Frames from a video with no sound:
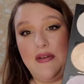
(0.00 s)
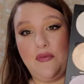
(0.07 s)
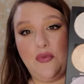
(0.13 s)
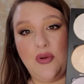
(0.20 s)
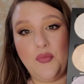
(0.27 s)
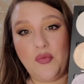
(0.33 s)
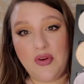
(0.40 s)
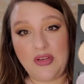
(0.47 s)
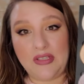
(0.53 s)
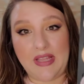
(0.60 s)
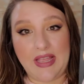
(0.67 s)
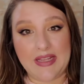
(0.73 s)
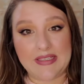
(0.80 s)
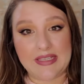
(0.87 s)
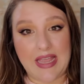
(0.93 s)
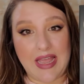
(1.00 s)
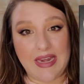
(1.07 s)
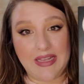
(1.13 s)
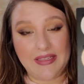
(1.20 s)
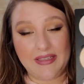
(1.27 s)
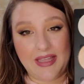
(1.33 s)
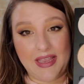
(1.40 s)
And one more glance at
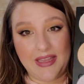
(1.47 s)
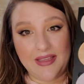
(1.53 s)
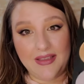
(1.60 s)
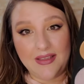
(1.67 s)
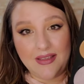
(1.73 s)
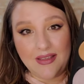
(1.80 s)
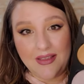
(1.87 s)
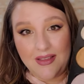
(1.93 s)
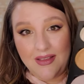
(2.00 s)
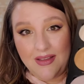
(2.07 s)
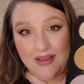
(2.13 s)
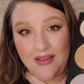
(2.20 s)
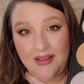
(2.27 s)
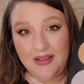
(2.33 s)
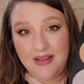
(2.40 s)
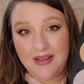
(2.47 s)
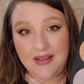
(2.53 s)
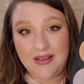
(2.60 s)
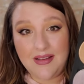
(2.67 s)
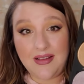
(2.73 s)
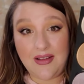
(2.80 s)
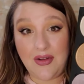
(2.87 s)
it. Like,
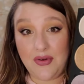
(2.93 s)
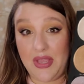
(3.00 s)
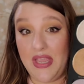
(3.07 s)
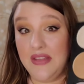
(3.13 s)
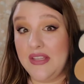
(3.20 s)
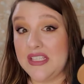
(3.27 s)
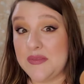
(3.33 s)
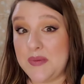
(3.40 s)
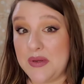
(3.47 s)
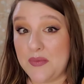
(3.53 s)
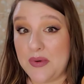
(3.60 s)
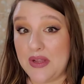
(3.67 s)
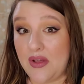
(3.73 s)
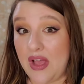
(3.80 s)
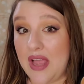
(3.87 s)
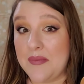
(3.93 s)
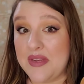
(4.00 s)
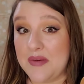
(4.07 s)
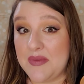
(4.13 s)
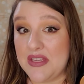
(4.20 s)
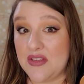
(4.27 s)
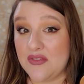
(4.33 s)
Okay, and let's be real. I'm
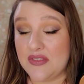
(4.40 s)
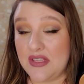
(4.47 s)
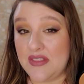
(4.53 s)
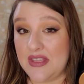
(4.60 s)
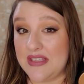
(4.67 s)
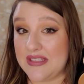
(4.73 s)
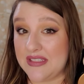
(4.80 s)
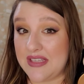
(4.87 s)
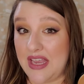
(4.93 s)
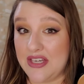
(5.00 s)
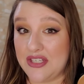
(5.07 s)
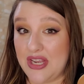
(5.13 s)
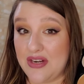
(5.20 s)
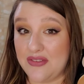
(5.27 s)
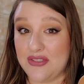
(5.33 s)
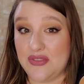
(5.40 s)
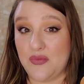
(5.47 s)
going to be using these as eyeshadows